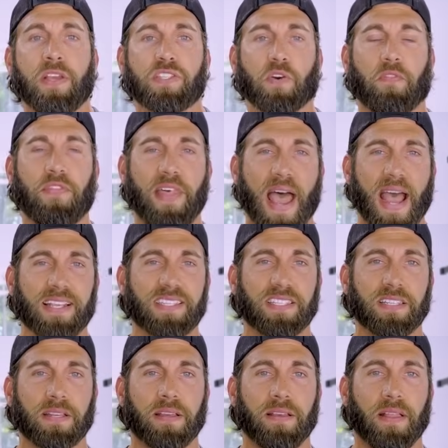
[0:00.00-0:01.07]
So if
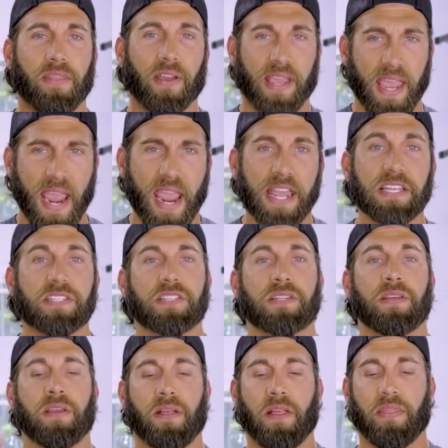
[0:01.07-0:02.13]
that's the
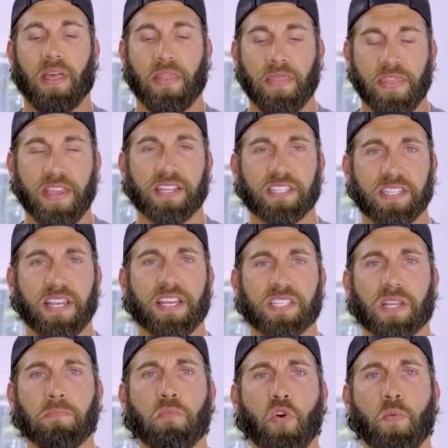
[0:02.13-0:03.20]
case, then this
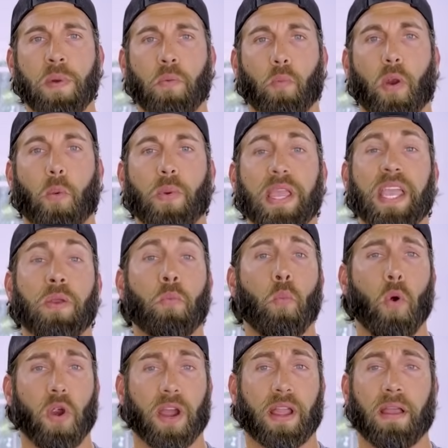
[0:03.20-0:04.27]
is a movement where we can
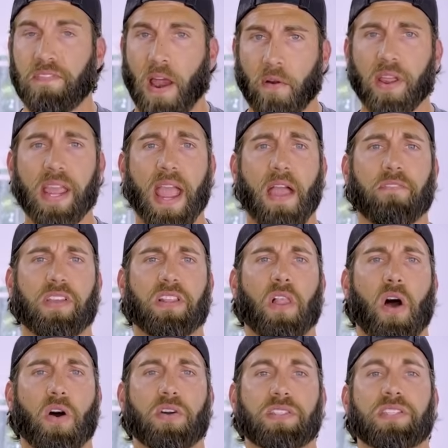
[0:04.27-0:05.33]
work very heavy
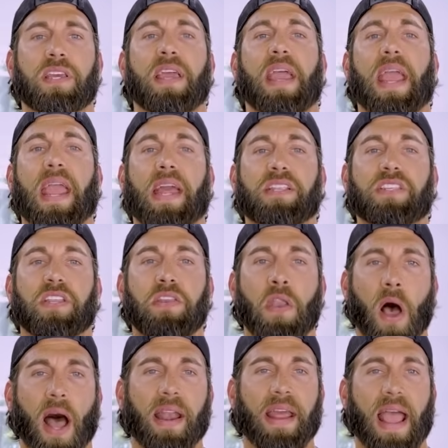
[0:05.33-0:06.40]
loads and
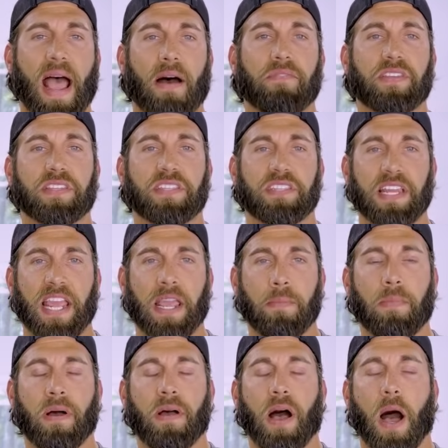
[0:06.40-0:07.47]
not have the
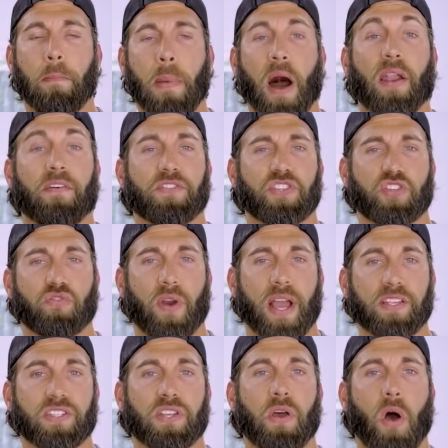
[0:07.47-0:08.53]
same amount of
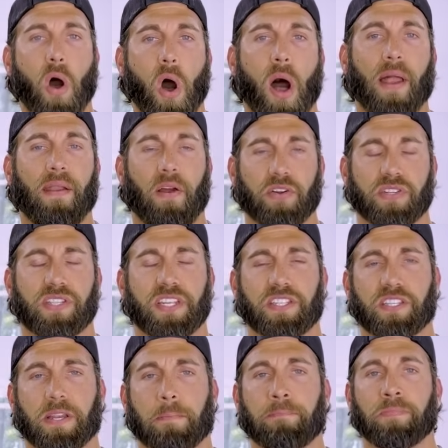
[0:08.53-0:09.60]
stress on our
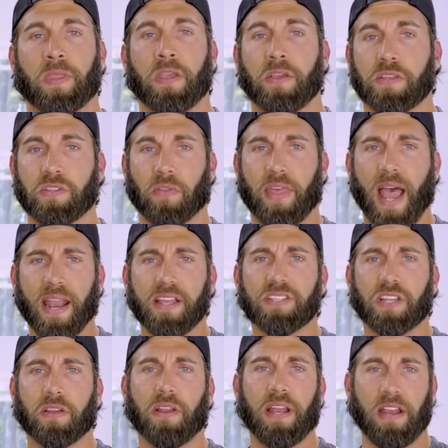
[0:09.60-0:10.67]
system. So that
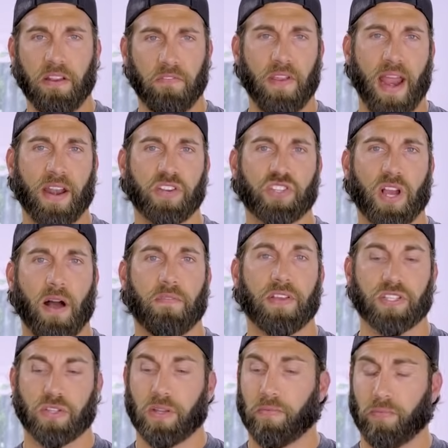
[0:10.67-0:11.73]
is an advantage of
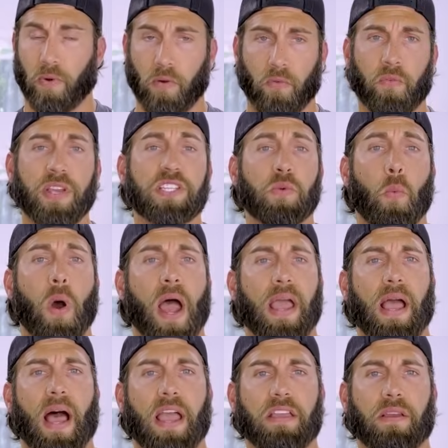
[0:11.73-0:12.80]
this, a reason why
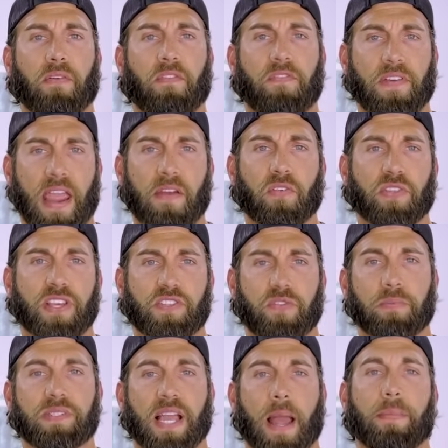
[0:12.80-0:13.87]
I favor this
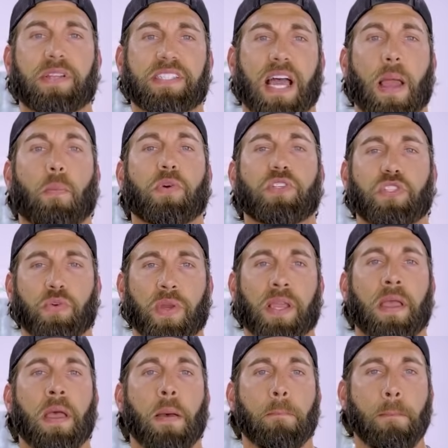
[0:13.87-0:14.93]
from time to time with
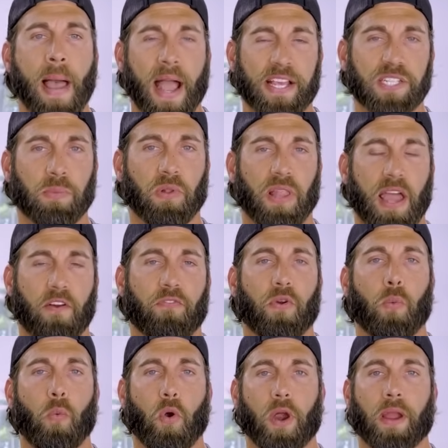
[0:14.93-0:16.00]
doing maximal
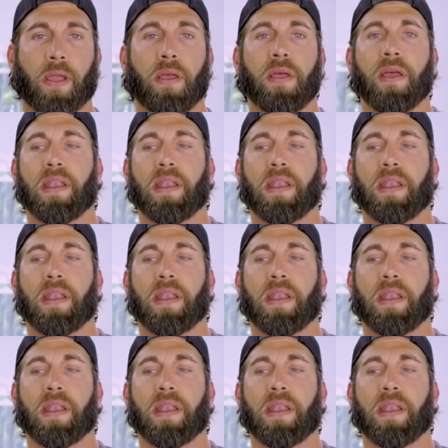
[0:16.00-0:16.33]
effort work.